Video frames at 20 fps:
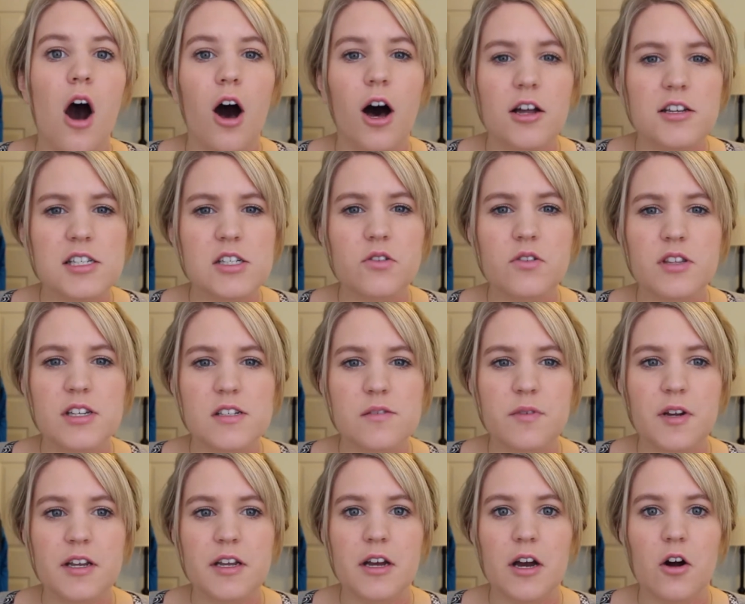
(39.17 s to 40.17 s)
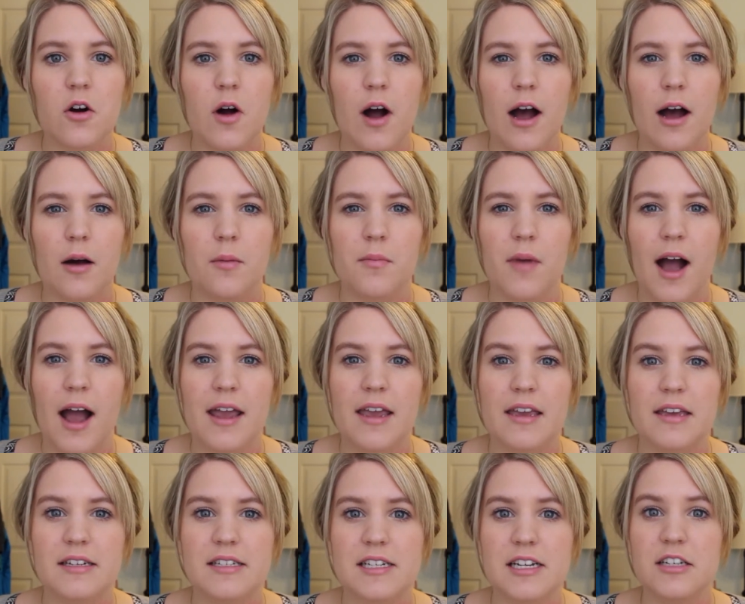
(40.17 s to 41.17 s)
Also in this video,
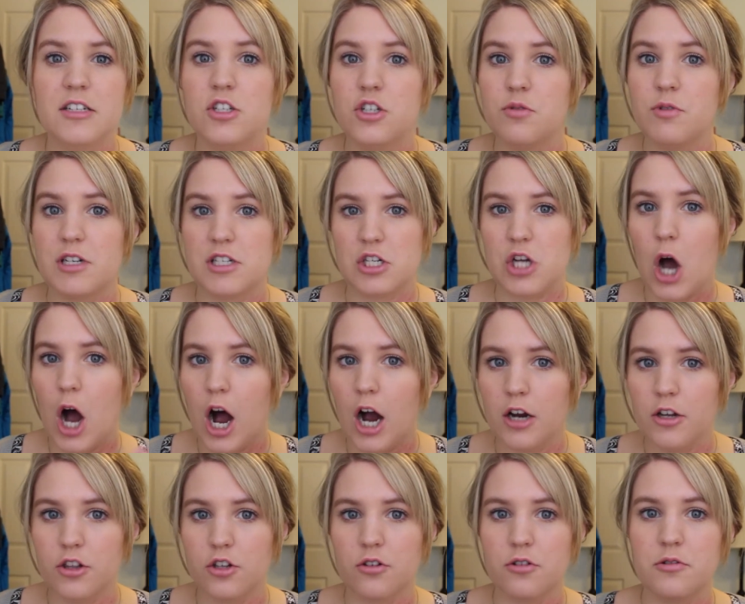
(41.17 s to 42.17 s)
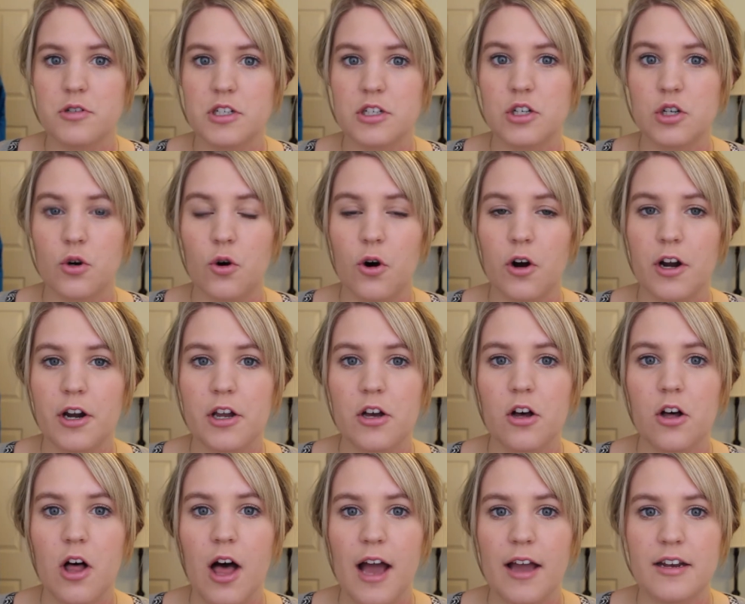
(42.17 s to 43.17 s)
I did do a talk-through
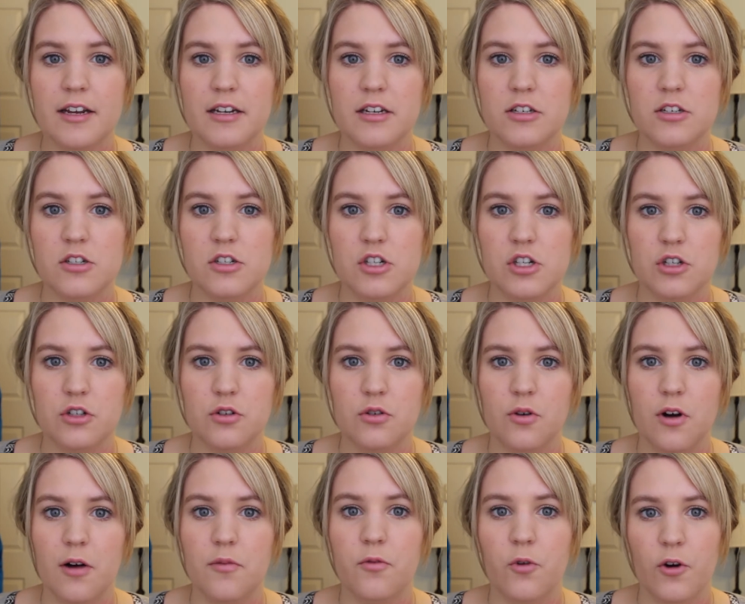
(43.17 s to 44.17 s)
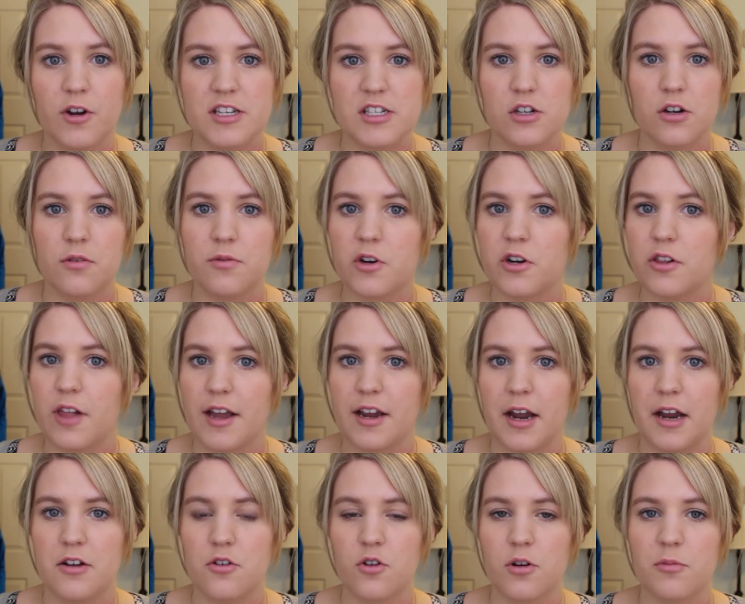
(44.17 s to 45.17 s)
tutorial. I didn't do a voiceover like
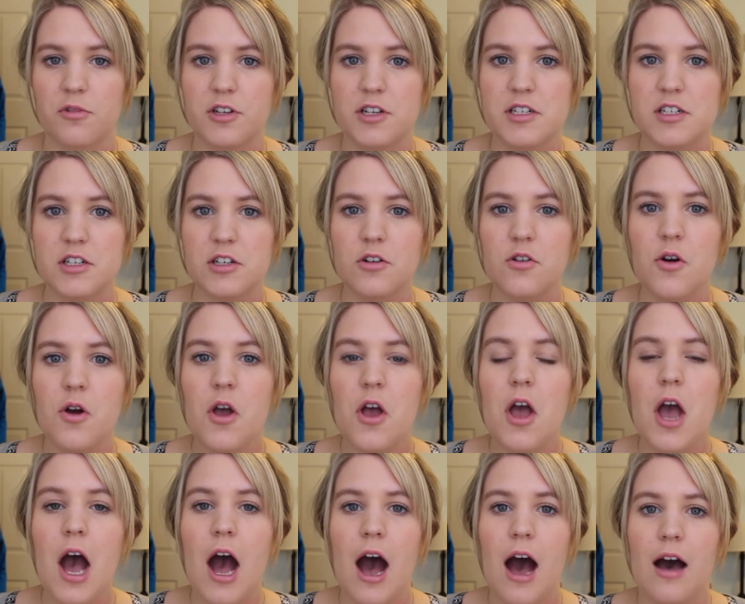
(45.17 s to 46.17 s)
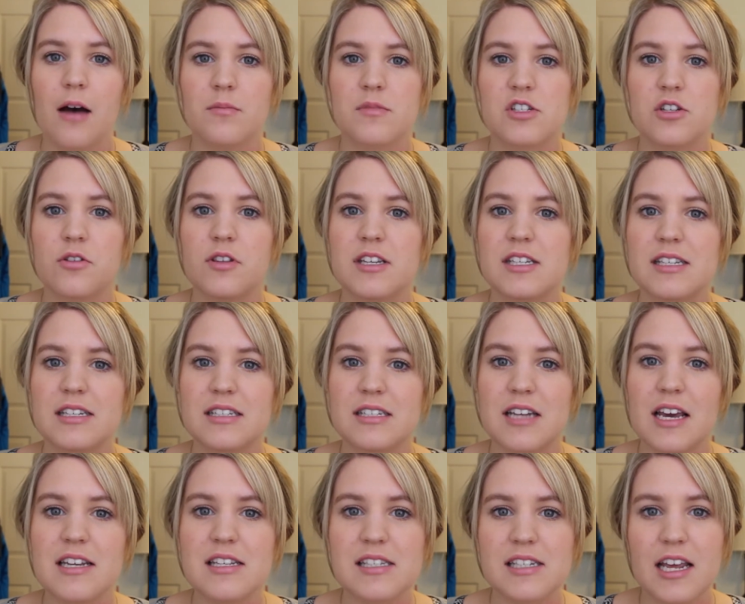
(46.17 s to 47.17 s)
I normally do. So this
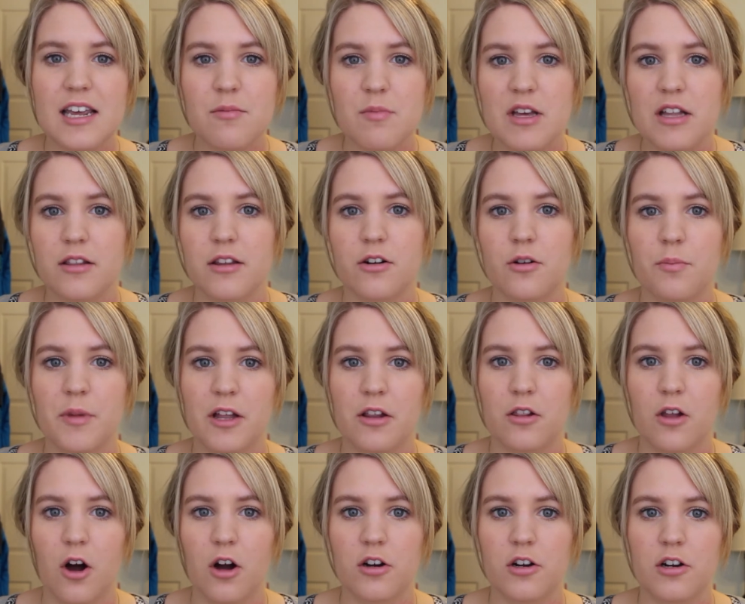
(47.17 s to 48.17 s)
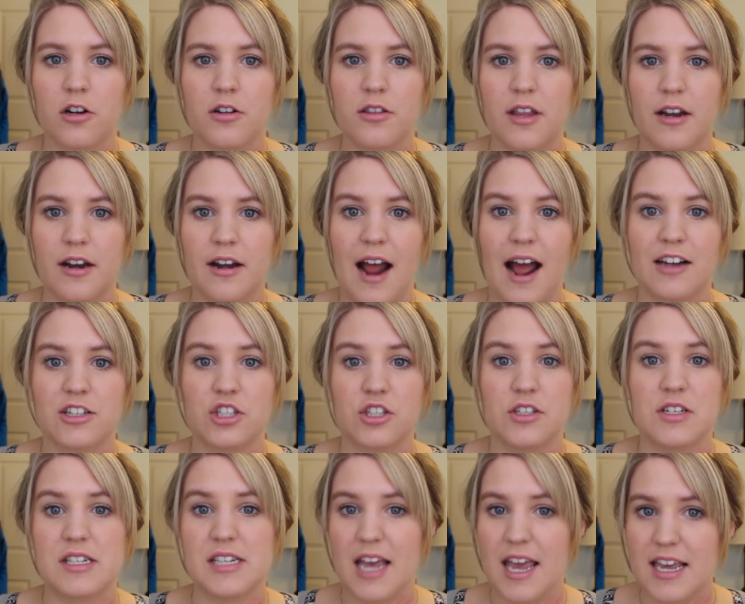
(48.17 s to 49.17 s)
does take me a little bit longer than it
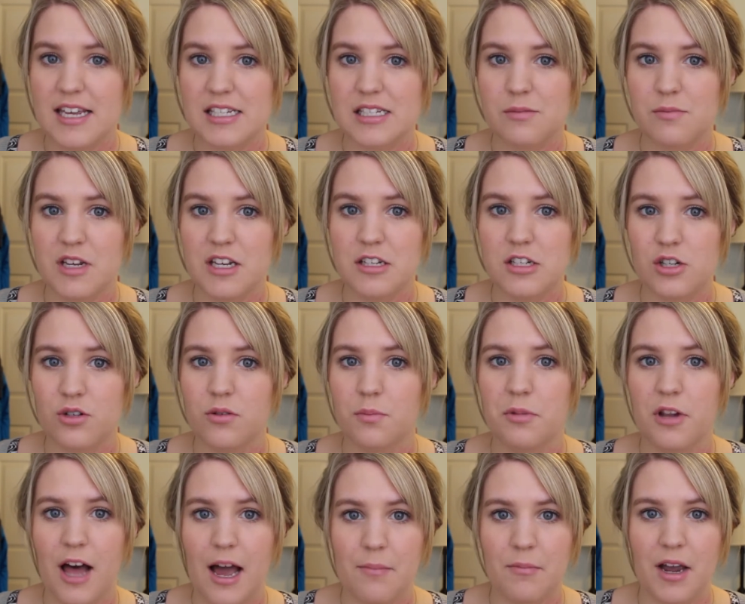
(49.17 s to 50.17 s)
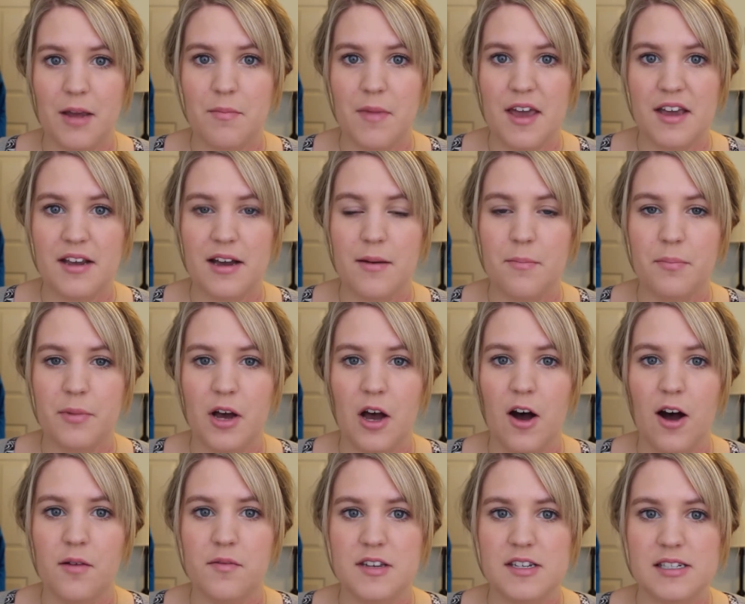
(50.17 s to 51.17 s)
actually takes me to apply my makeup, but
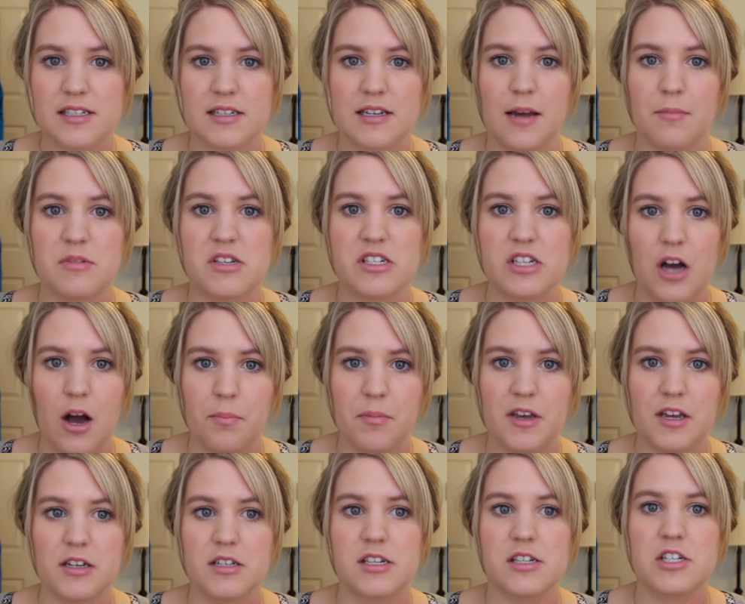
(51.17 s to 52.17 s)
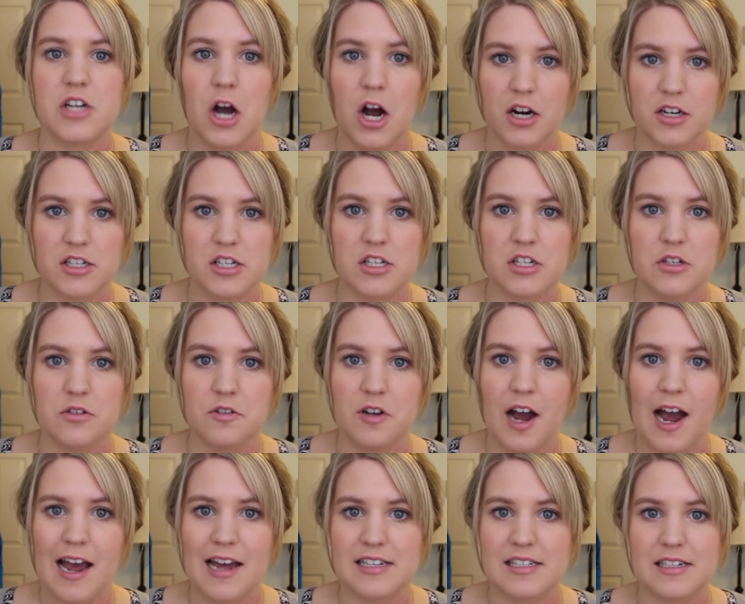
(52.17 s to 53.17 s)
obviously I'm stopping to talk to you
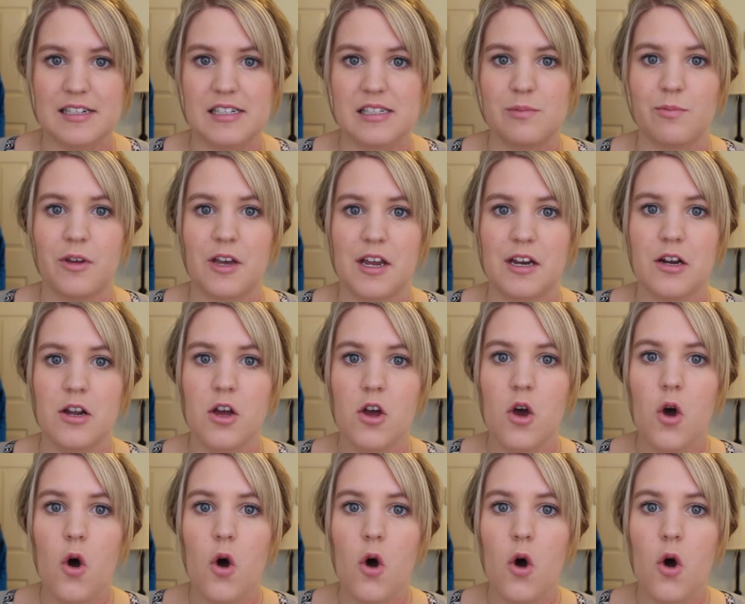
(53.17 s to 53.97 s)
guys and explain